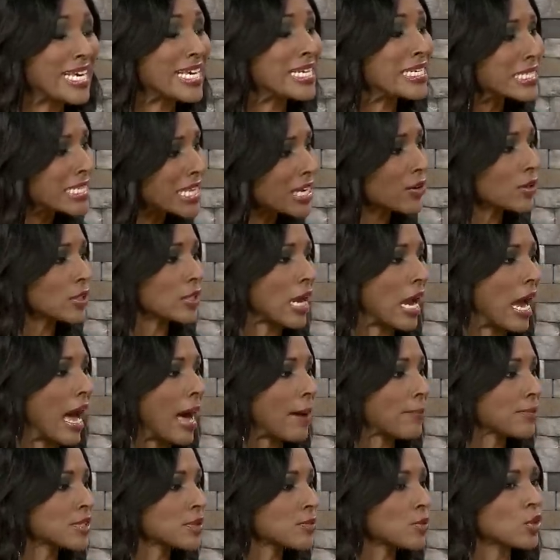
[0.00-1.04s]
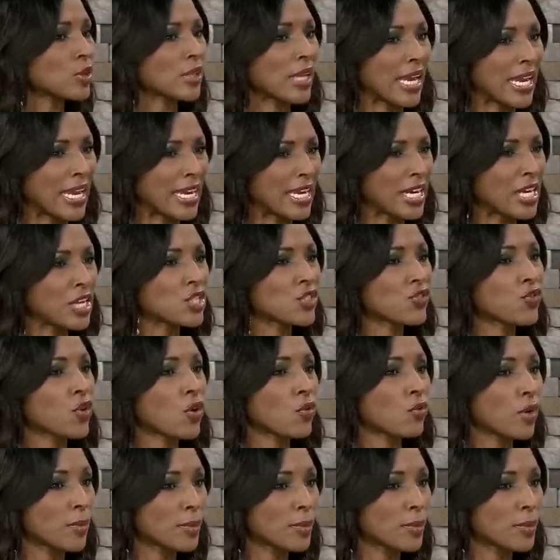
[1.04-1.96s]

Is there an optimal age for a